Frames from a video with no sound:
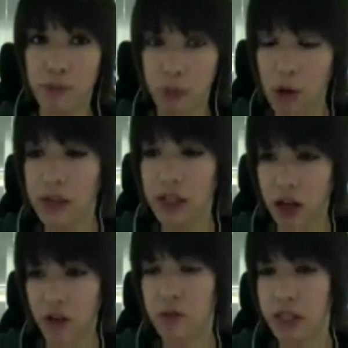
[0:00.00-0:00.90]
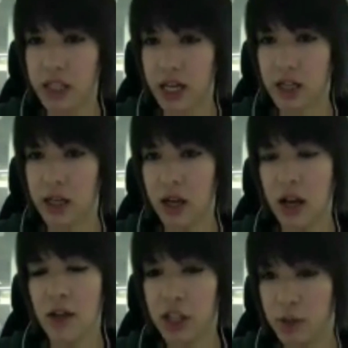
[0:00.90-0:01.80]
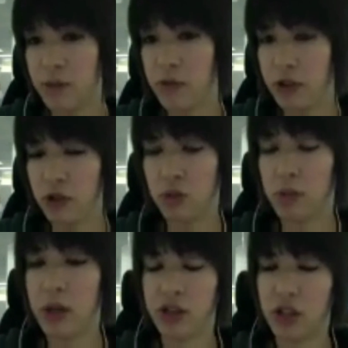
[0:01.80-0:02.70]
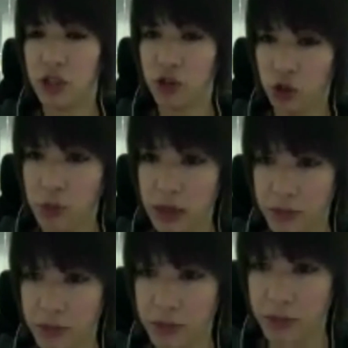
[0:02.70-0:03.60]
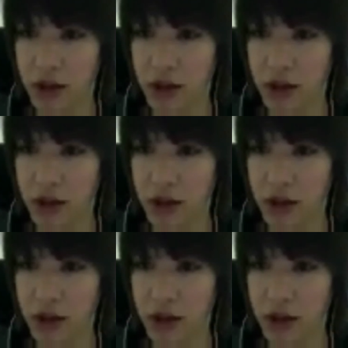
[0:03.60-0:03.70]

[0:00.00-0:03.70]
public government data that's being produced because it should be in the